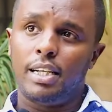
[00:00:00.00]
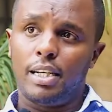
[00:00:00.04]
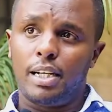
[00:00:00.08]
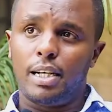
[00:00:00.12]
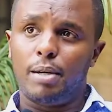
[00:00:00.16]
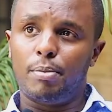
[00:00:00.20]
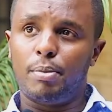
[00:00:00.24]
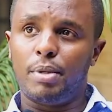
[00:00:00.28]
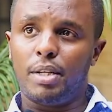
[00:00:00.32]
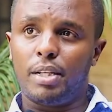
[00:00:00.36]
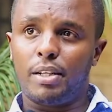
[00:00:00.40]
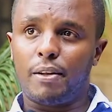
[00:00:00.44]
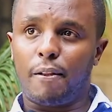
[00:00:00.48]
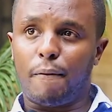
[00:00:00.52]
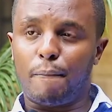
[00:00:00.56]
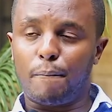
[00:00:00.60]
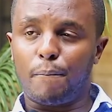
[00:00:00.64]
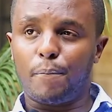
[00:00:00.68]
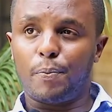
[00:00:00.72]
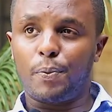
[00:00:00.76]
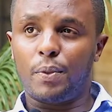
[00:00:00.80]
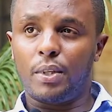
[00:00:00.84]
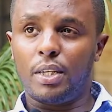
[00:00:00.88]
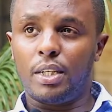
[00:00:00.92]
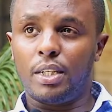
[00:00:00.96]
I mean,
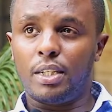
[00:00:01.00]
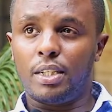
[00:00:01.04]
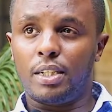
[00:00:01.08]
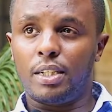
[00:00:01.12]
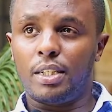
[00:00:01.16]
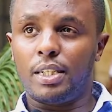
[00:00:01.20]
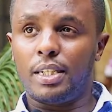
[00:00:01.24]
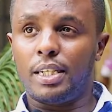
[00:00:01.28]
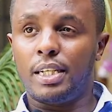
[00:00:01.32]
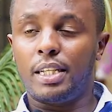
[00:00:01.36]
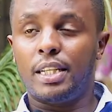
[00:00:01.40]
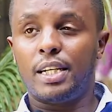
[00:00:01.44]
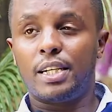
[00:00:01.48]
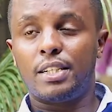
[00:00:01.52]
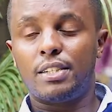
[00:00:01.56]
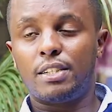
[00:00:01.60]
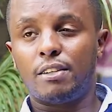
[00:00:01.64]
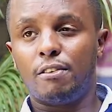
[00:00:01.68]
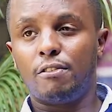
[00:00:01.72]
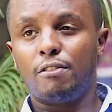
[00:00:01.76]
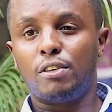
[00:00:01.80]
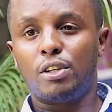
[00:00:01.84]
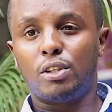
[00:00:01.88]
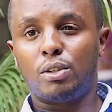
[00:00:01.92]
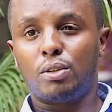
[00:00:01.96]
uh, electric
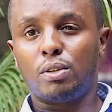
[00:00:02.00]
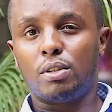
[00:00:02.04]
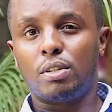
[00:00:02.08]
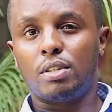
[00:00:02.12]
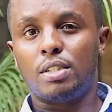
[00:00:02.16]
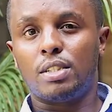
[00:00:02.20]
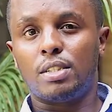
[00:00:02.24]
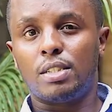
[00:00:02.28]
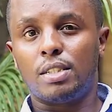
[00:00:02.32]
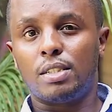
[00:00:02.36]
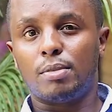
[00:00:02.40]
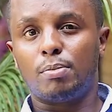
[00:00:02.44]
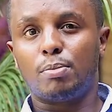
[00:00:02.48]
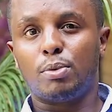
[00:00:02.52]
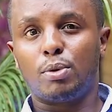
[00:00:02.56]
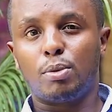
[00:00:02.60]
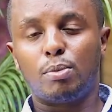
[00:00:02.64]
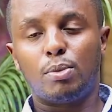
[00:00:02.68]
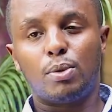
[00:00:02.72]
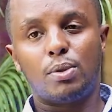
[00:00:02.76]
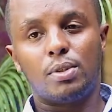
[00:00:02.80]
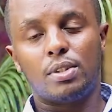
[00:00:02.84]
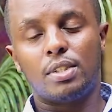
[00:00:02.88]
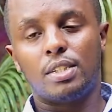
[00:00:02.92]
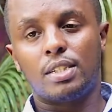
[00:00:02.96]
vehicles
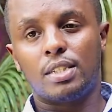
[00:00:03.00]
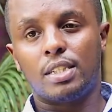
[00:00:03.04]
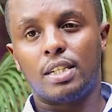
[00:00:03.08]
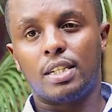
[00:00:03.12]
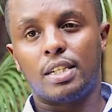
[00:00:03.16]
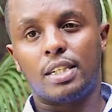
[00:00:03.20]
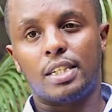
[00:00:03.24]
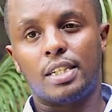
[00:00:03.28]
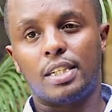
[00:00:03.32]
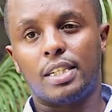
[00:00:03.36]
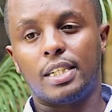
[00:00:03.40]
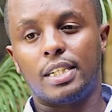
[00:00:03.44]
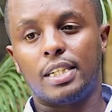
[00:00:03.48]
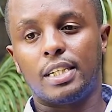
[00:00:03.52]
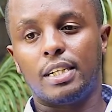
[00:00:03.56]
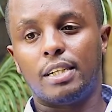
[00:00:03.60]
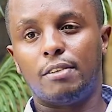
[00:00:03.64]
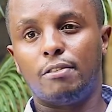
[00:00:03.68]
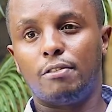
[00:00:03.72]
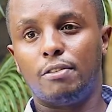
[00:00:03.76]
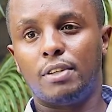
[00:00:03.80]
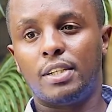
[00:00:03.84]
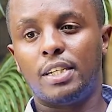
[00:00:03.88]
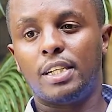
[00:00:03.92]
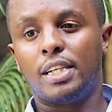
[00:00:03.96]
promote uh,
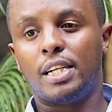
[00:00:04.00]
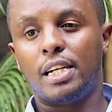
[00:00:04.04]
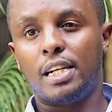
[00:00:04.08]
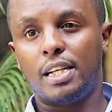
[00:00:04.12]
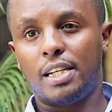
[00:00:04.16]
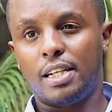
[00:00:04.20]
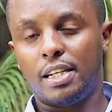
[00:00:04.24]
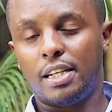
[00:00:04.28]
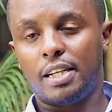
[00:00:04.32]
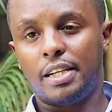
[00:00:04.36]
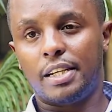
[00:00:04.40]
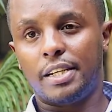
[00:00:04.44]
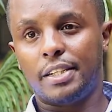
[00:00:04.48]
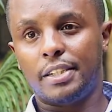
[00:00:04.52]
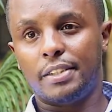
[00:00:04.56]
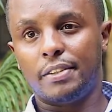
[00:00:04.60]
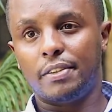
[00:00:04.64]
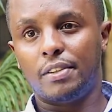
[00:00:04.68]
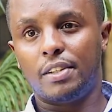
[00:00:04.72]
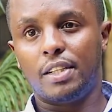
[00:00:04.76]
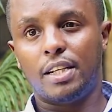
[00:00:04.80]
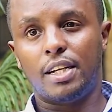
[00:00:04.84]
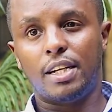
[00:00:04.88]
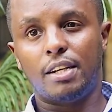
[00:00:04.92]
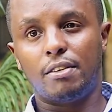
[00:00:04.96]
very clean air.
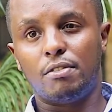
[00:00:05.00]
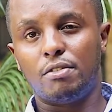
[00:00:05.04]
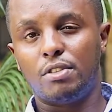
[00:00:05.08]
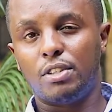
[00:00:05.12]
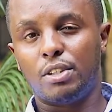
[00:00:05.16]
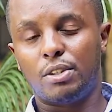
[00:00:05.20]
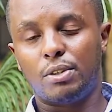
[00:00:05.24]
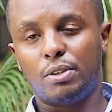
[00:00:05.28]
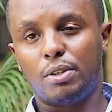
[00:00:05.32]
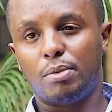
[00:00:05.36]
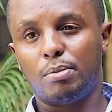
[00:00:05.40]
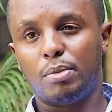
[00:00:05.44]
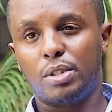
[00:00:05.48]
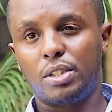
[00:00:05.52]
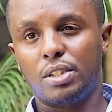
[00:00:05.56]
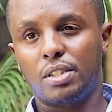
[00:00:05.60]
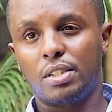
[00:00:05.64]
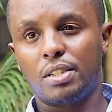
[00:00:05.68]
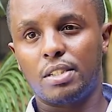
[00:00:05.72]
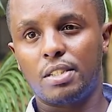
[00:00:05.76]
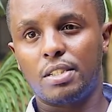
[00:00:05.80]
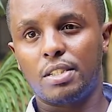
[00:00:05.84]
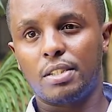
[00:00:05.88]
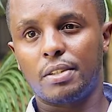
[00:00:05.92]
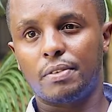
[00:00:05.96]
They have zero
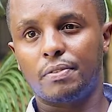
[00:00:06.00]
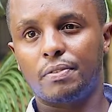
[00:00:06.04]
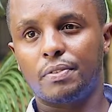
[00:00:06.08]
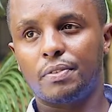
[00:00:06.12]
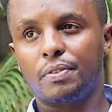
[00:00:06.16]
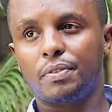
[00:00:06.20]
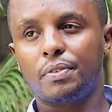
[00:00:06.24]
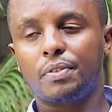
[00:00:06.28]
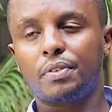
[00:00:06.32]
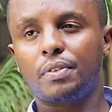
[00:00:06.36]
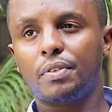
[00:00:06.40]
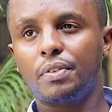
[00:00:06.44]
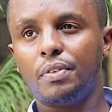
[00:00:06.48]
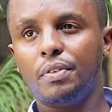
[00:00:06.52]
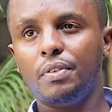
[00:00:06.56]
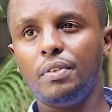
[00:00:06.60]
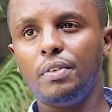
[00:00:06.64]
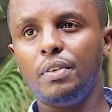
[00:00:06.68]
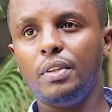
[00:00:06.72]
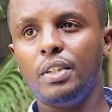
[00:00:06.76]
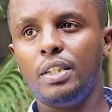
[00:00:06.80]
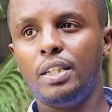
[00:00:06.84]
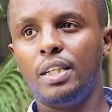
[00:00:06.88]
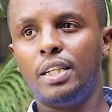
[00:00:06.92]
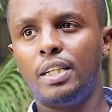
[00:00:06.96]
emissions.
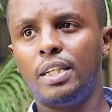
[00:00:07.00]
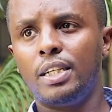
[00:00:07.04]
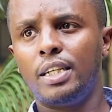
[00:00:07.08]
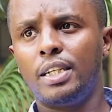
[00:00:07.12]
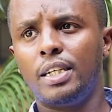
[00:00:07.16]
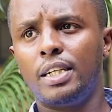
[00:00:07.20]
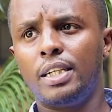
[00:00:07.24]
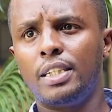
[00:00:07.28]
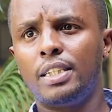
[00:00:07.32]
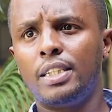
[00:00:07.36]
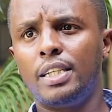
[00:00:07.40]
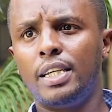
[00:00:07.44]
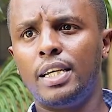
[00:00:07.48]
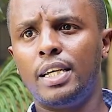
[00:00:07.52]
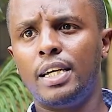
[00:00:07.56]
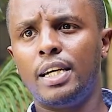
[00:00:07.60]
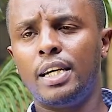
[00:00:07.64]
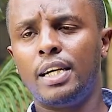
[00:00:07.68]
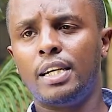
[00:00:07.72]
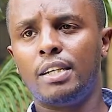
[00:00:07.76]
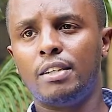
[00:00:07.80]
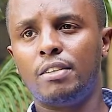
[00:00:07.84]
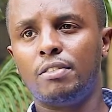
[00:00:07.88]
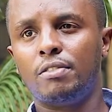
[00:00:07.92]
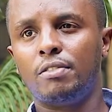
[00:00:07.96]
Uh, they
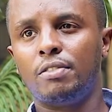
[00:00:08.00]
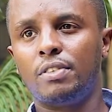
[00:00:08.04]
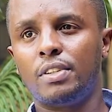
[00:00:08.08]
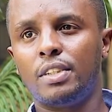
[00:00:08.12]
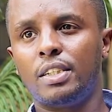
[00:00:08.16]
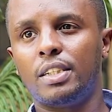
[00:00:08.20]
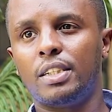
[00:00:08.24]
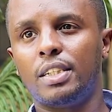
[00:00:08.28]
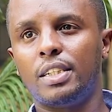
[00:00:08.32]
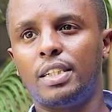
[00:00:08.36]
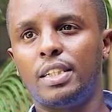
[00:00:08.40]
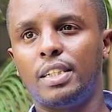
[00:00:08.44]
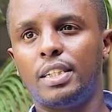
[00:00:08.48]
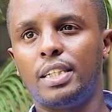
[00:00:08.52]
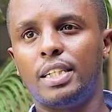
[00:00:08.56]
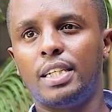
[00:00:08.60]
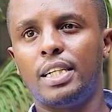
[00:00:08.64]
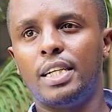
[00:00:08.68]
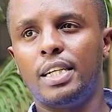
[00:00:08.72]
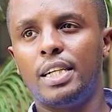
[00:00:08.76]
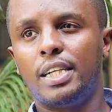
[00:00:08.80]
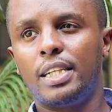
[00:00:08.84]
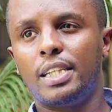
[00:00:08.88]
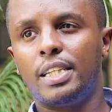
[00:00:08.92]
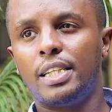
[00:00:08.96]
have uh,
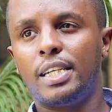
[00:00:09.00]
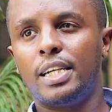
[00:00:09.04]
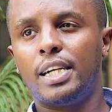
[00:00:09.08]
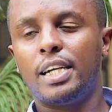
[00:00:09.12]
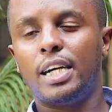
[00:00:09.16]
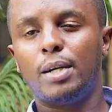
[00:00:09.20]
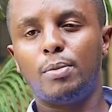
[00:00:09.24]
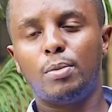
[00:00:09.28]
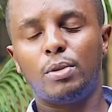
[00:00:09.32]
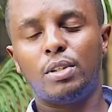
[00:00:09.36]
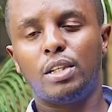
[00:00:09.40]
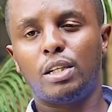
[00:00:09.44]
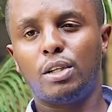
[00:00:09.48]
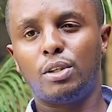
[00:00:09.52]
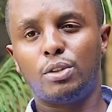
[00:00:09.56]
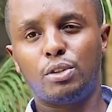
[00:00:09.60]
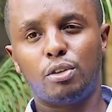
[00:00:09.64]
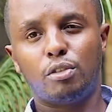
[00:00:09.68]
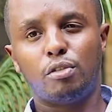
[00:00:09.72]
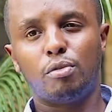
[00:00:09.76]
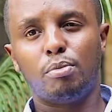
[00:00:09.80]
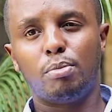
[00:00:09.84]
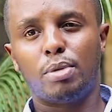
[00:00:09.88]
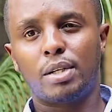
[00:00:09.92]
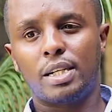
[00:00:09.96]
they come with a lot
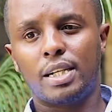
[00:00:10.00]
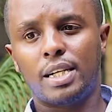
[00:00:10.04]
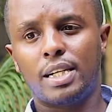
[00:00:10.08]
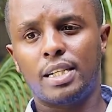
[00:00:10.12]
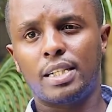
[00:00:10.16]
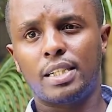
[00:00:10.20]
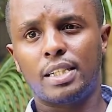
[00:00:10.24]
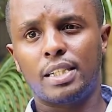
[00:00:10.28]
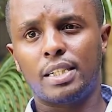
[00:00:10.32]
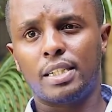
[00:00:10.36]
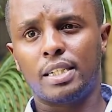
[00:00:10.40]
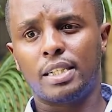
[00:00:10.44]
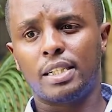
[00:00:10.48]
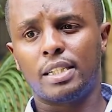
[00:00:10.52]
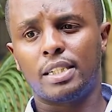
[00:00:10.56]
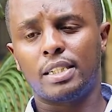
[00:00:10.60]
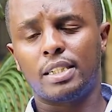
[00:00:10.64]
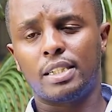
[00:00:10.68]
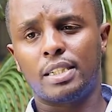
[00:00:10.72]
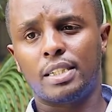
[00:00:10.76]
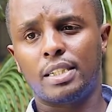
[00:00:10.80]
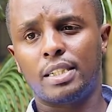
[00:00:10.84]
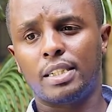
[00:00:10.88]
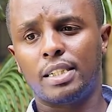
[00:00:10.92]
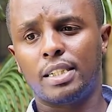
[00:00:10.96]
of brand and
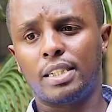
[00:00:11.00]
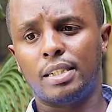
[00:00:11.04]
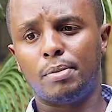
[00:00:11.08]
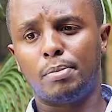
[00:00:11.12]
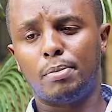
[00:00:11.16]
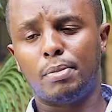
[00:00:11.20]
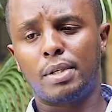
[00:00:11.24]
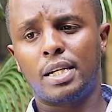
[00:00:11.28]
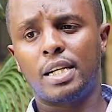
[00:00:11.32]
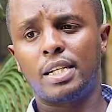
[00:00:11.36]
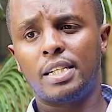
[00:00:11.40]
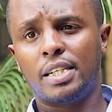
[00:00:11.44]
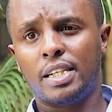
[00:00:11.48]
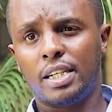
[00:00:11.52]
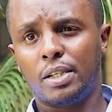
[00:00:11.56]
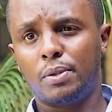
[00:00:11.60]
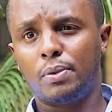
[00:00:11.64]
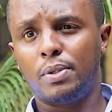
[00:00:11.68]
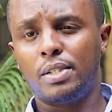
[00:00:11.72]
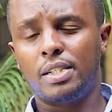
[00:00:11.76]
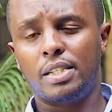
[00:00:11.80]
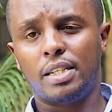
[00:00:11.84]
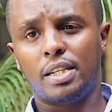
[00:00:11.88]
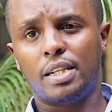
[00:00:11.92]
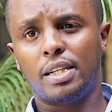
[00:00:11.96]
uh, brand
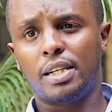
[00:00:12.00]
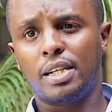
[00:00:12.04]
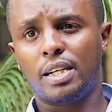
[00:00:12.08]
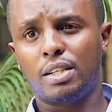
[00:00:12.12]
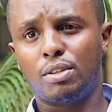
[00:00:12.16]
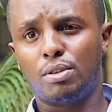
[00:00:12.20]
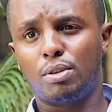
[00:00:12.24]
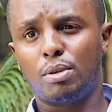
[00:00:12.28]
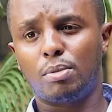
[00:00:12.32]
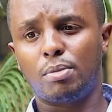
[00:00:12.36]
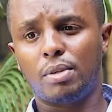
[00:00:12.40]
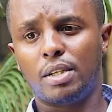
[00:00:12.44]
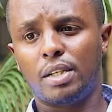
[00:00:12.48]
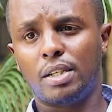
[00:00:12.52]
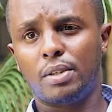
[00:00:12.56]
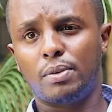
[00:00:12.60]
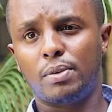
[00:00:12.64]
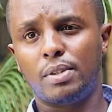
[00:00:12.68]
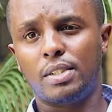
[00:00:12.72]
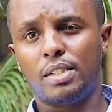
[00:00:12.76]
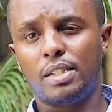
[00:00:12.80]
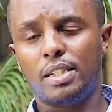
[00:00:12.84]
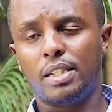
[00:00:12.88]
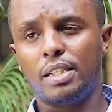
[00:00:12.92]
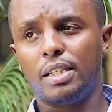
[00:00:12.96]
equity and customer
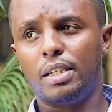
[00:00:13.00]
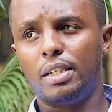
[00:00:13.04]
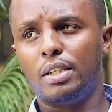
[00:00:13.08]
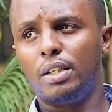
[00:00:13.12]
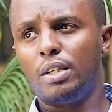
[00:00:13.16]
equity